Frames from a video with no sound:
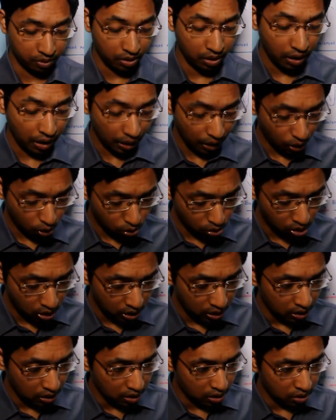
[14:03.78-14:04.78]
How?
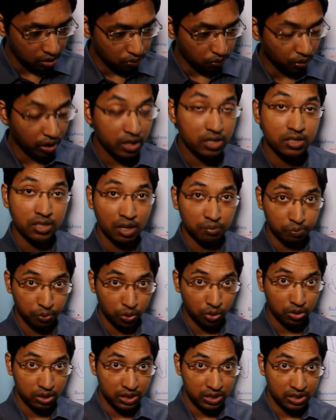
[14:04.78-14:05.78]
For
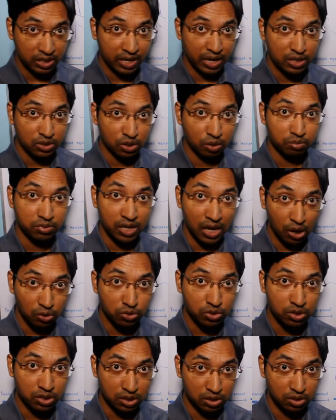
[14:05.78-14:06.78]
example, in case of
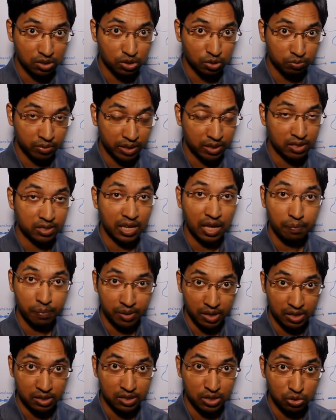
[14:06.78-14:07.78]
Down syndrome, that is
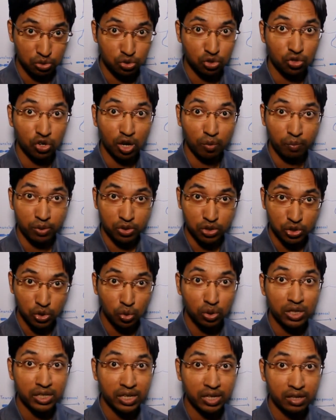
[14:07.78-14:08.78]
happening due to
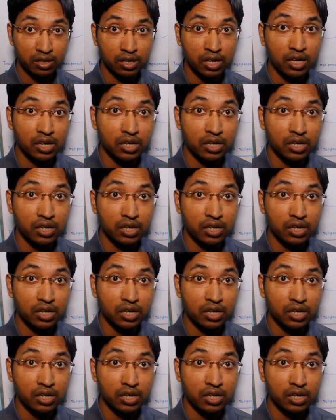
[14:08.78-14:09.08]
Robertsonian